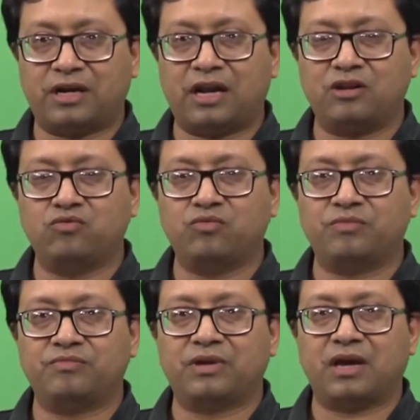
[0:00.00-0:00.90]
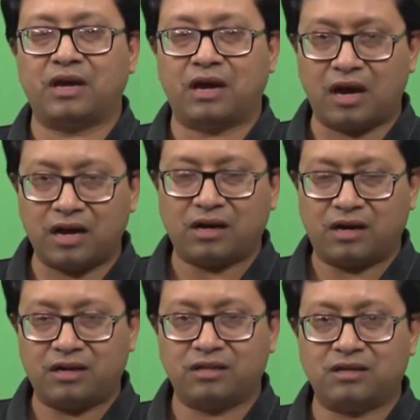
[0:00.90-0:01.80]
and you are
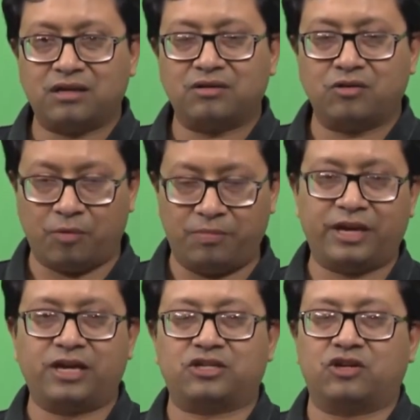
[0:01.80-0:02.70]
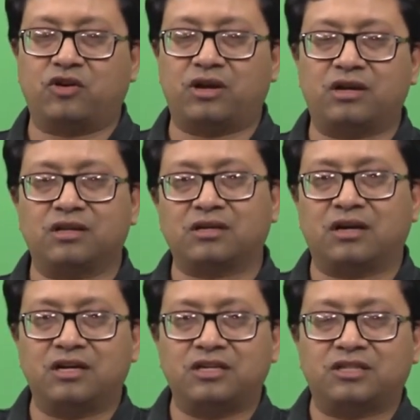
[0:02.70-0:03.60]
under the obligation or under the
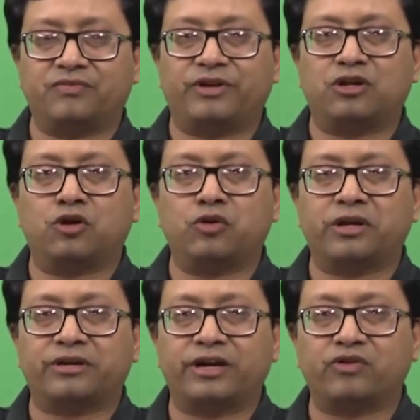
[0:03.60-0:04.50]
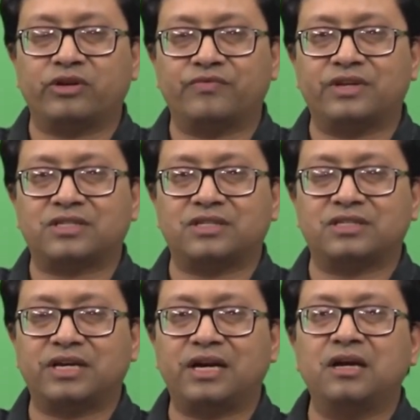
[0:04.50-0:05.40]
condition when you are doing trying to invest
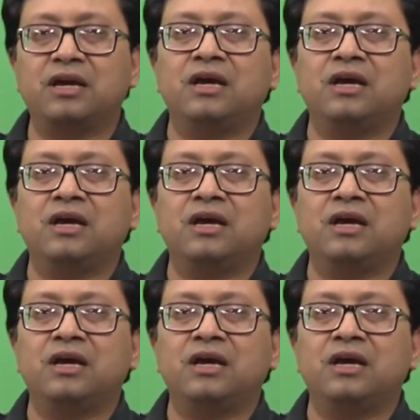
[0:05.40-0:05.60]
is that